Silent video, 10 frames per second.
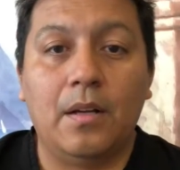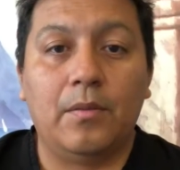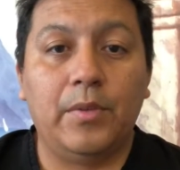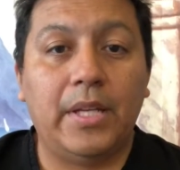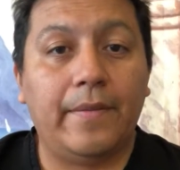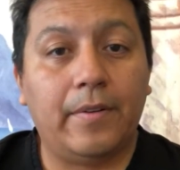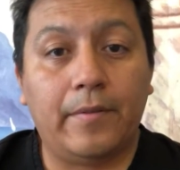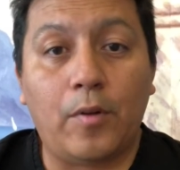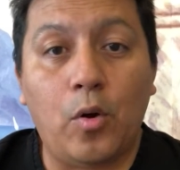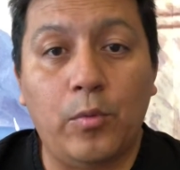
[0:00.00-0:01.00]
We have
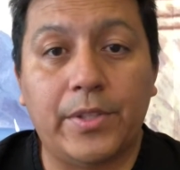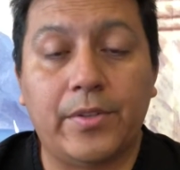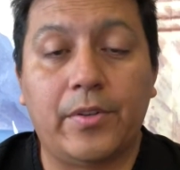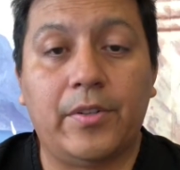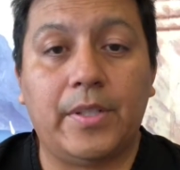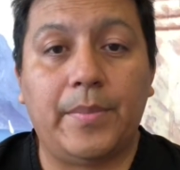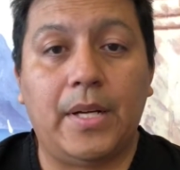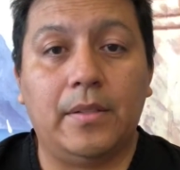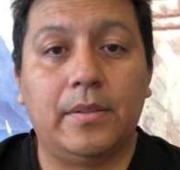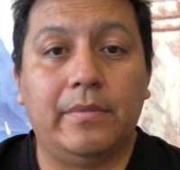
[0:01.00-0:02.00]
always heard
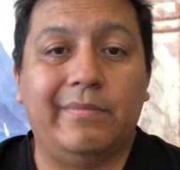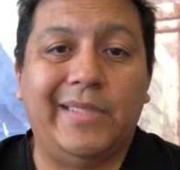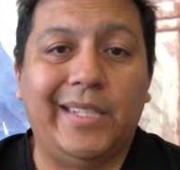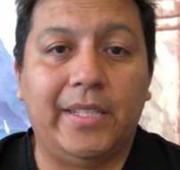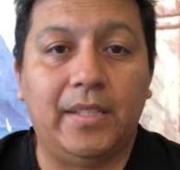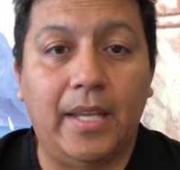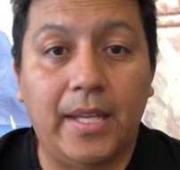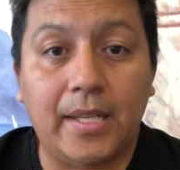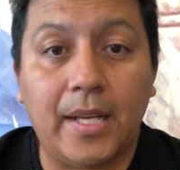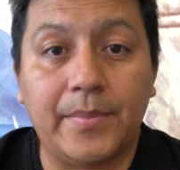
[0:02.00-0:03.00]
about taking
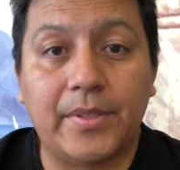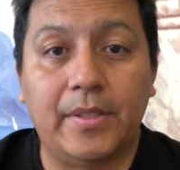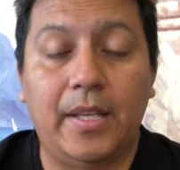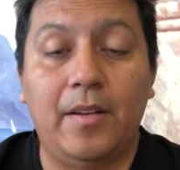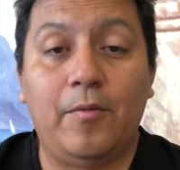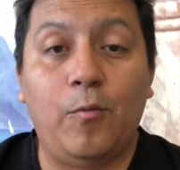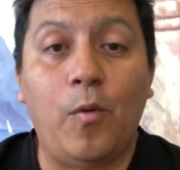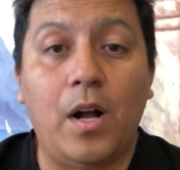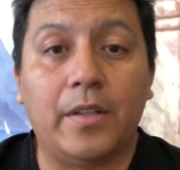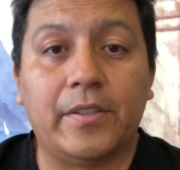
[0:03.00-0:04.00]
8 cups a day of
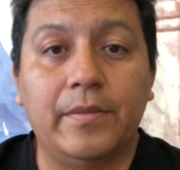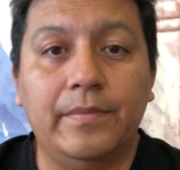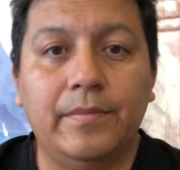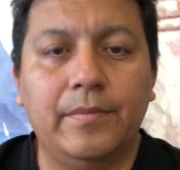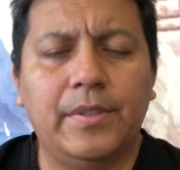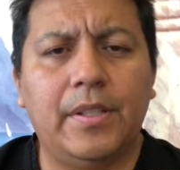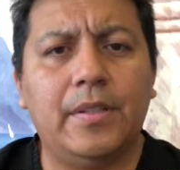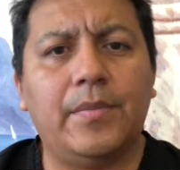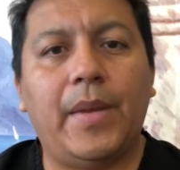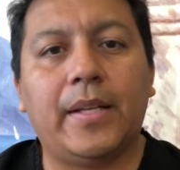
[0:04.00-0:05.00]
water
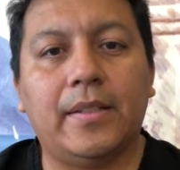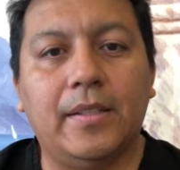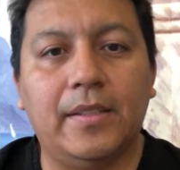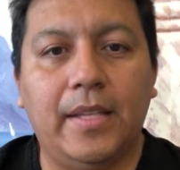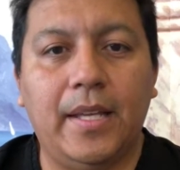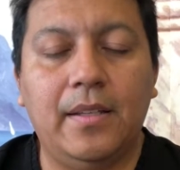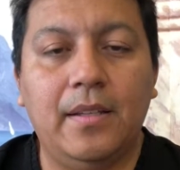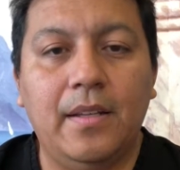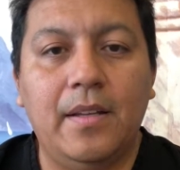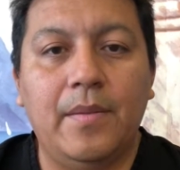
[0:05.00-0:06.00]
since back in the day.
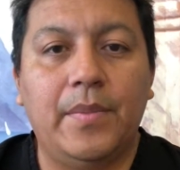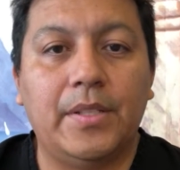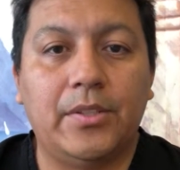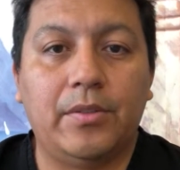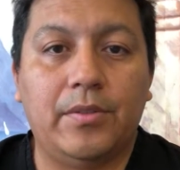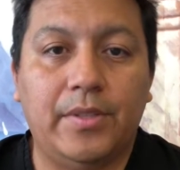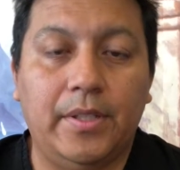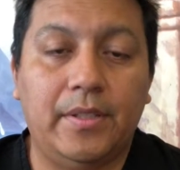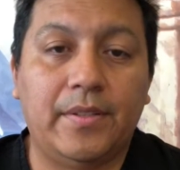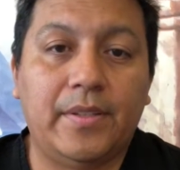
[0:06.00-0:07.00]
But as you can see
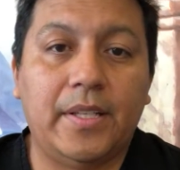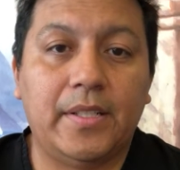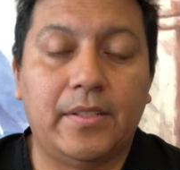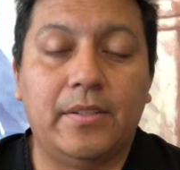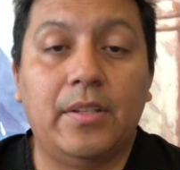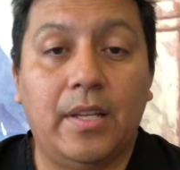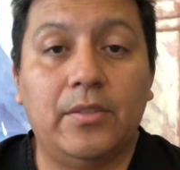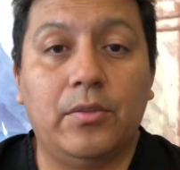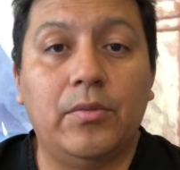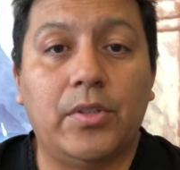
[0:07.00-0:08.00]
in the studies, they
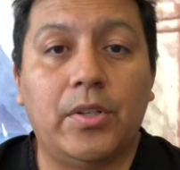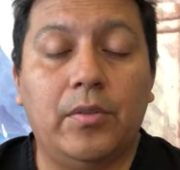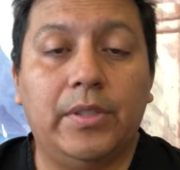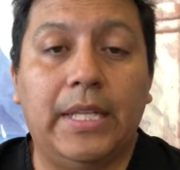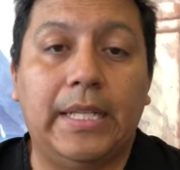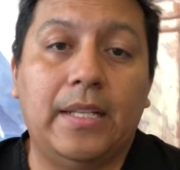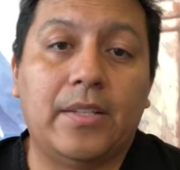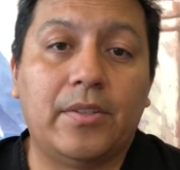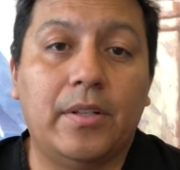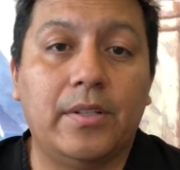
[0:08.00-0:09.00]
do show that
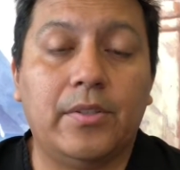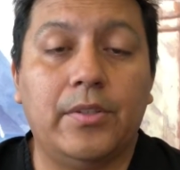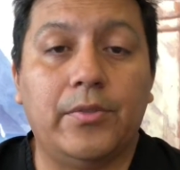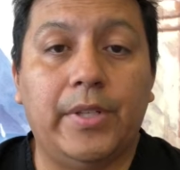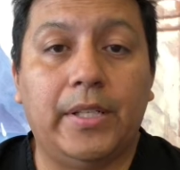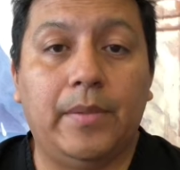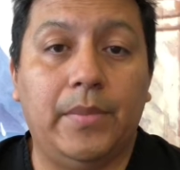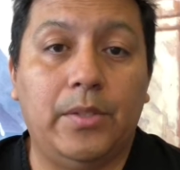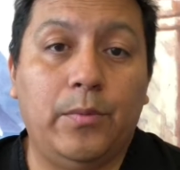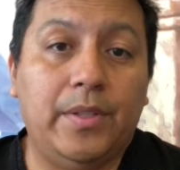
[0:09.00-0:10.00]
as long as you're drinking
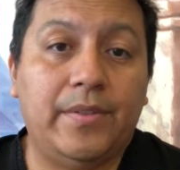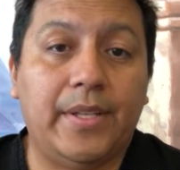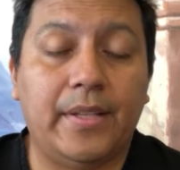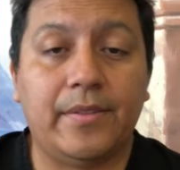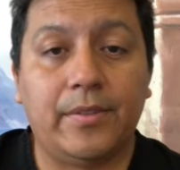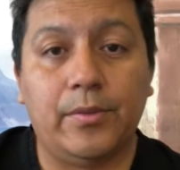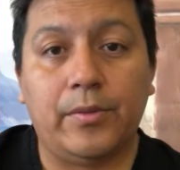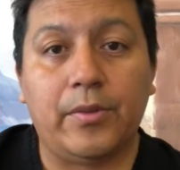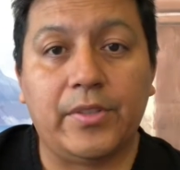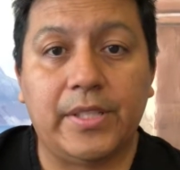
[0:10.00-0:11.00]
between 6 to
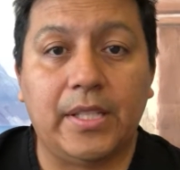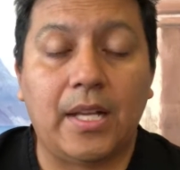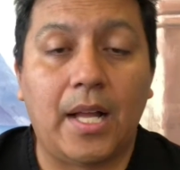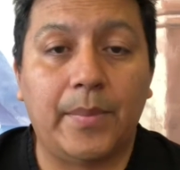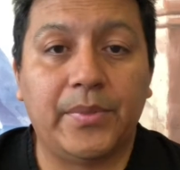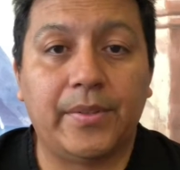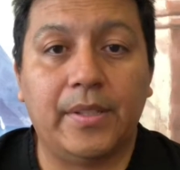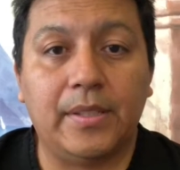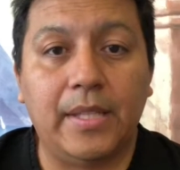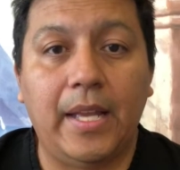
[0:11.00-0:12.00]
13 cups
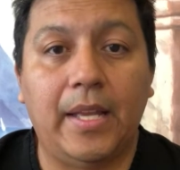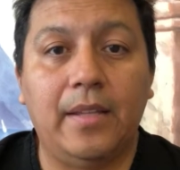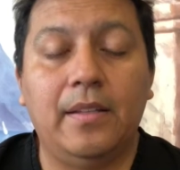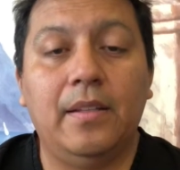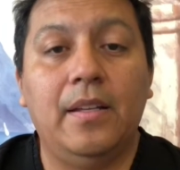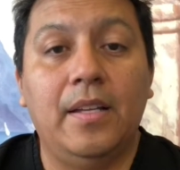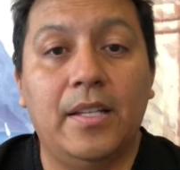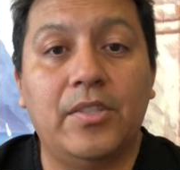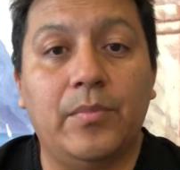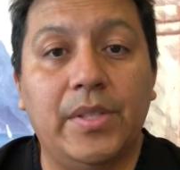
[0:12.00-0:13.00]
a day,
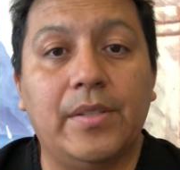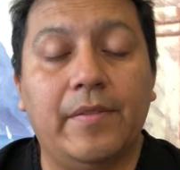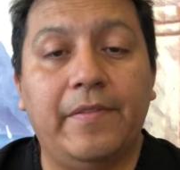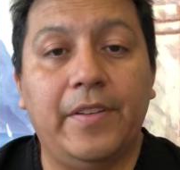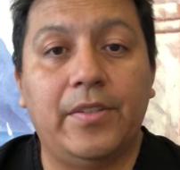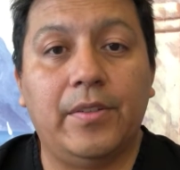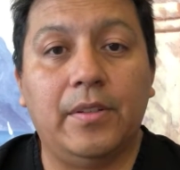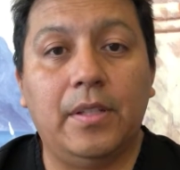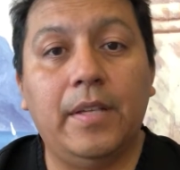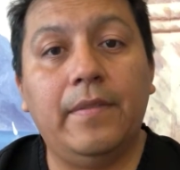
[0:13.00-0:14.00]
it should be
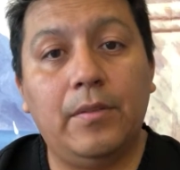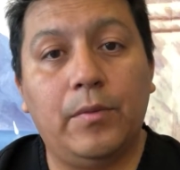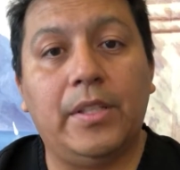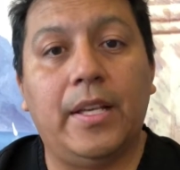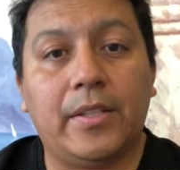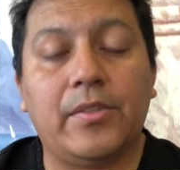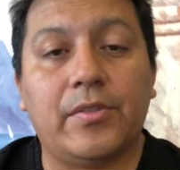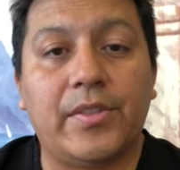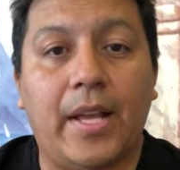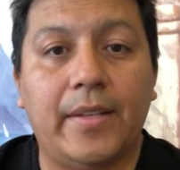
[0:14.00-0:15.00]
sufficient even when
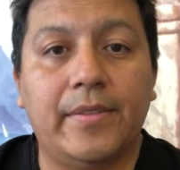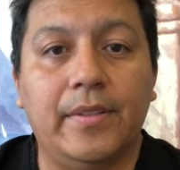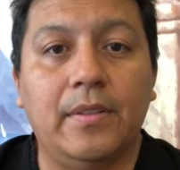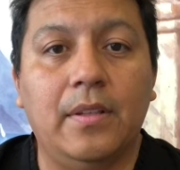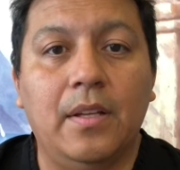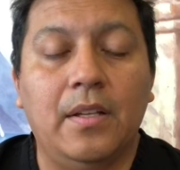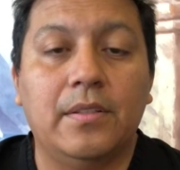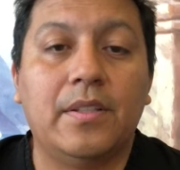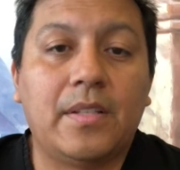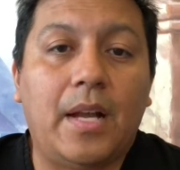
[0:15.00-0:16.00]
exercising.
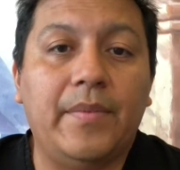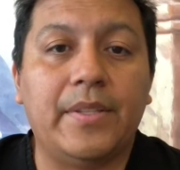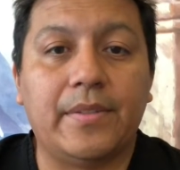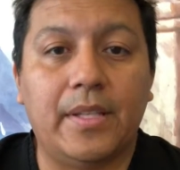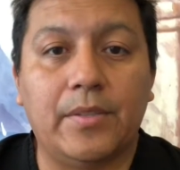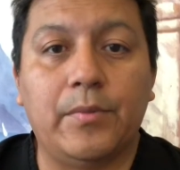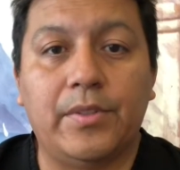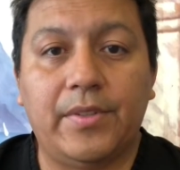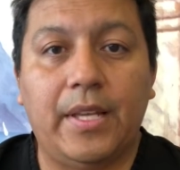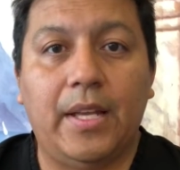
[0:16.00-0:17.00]
Just common sense
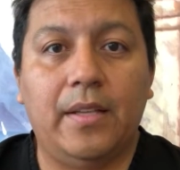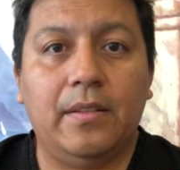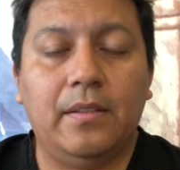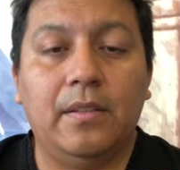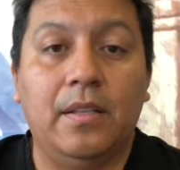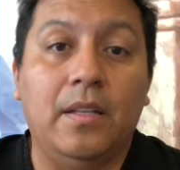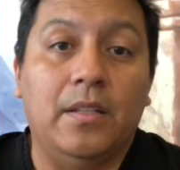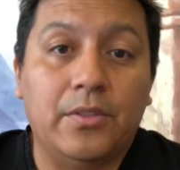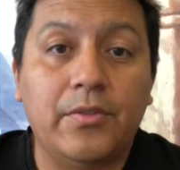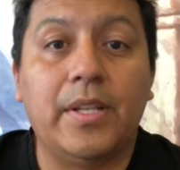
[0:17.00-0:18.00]
would say
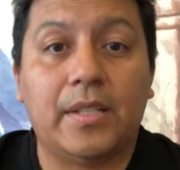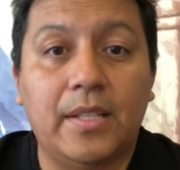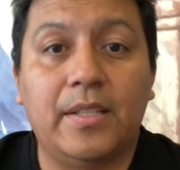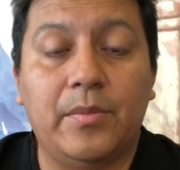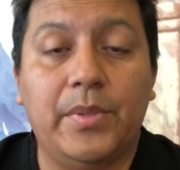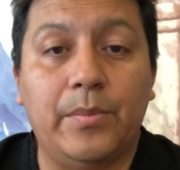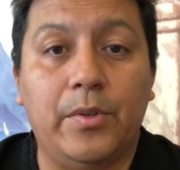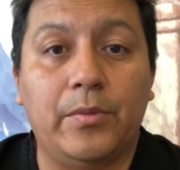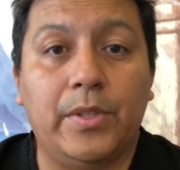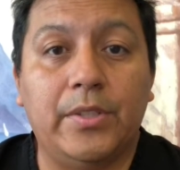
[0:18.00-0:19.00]
drink a little bit
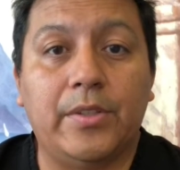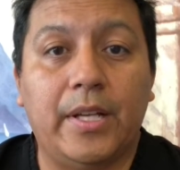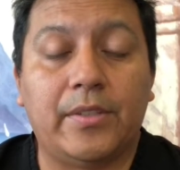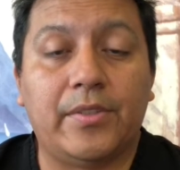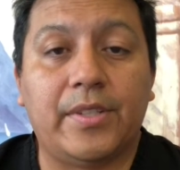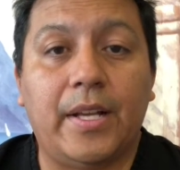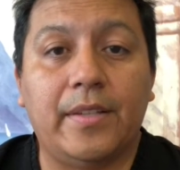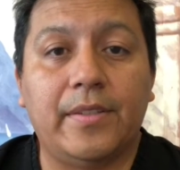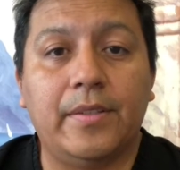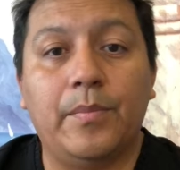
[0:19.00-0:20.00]
more when you're
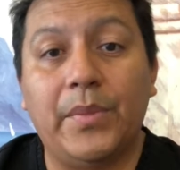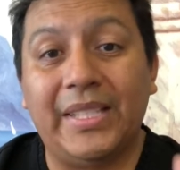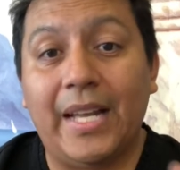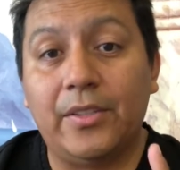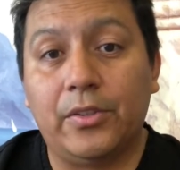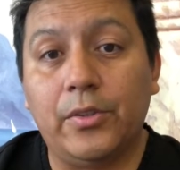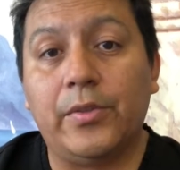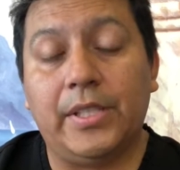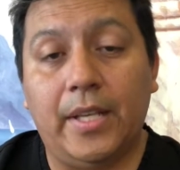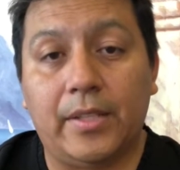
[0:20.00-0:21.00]
exercising, but not
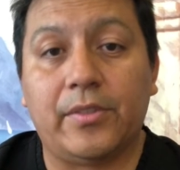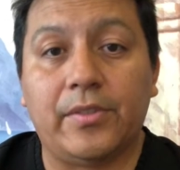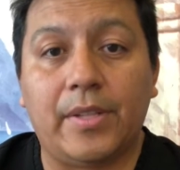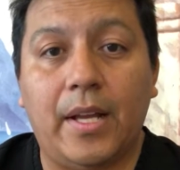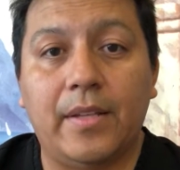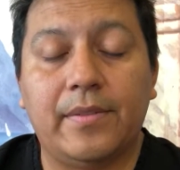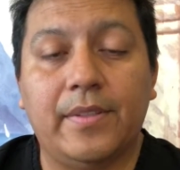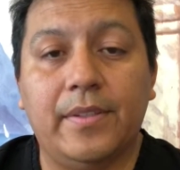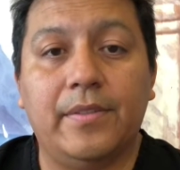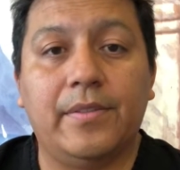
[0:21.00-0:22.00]
during exercise,
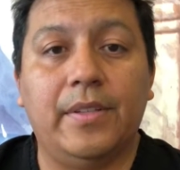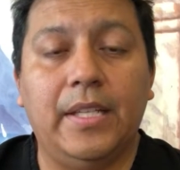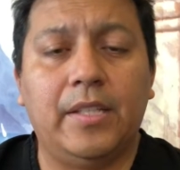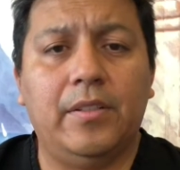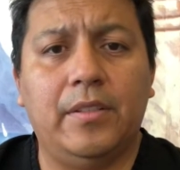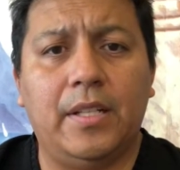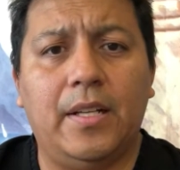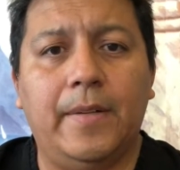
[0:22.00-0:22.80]
since it could